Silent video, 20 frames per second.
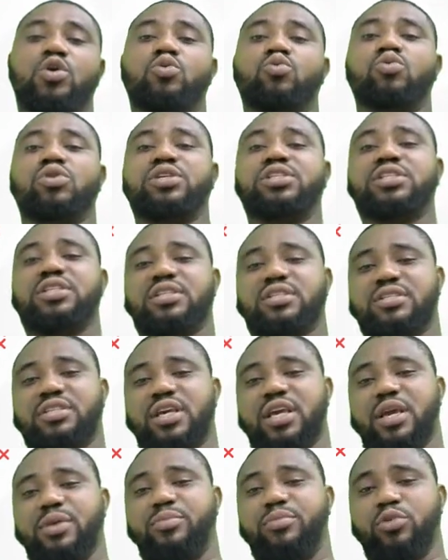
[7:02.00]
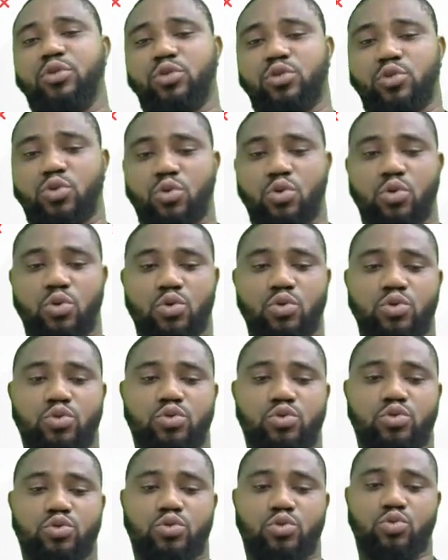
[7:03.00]
which is a
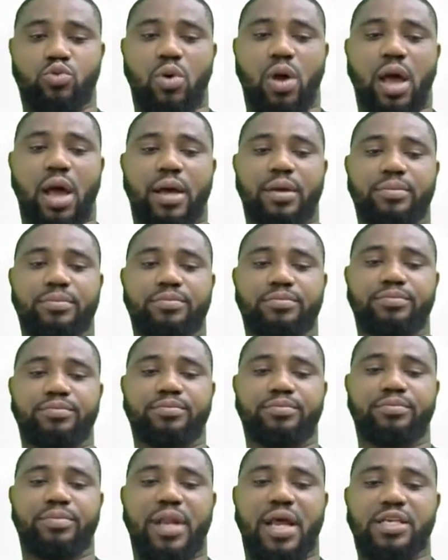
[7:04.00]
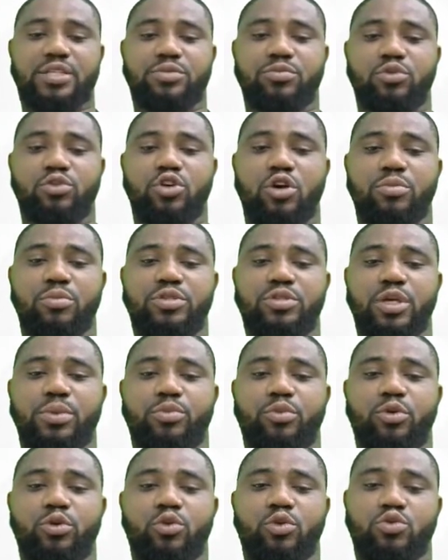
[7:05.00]
protozoa. Plasmodium is a
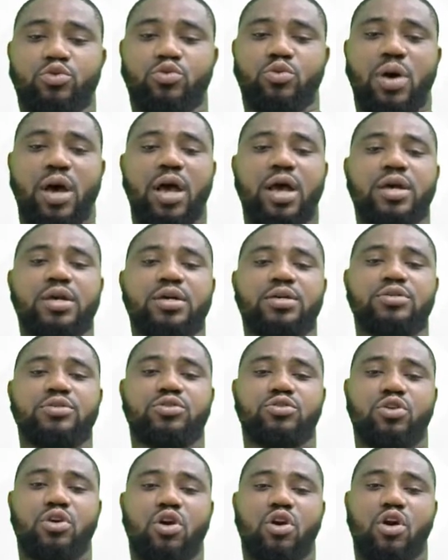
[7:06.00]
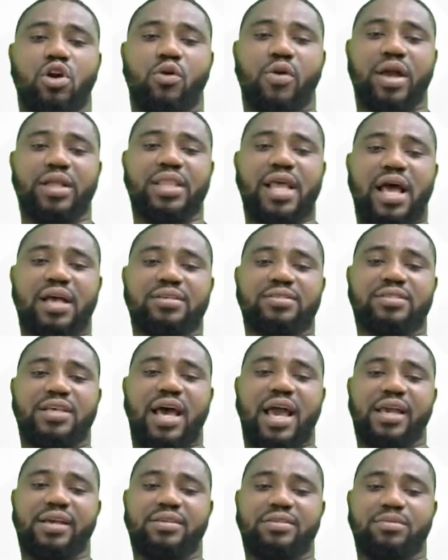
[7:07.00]
protozoa. So your correct
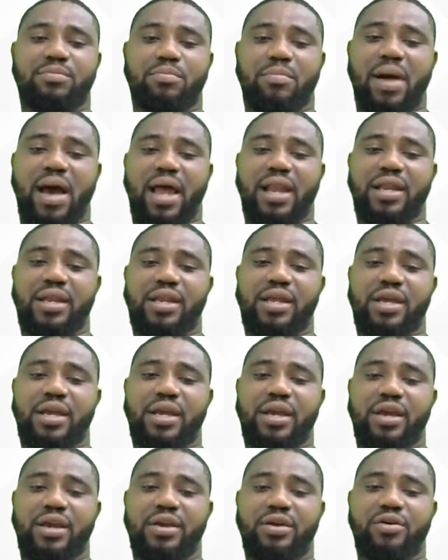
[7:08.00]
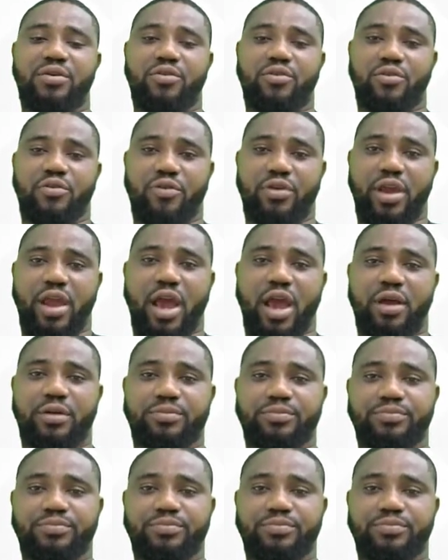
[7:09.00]
answer is malaria.